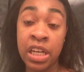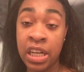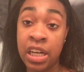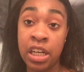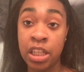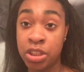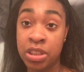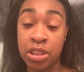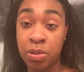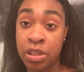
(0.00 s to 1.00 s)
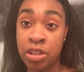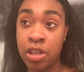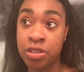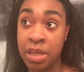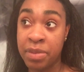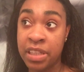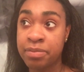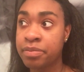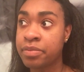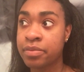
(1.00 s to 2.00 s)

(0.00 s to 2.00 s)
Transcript: I got $100 and $200, I mean,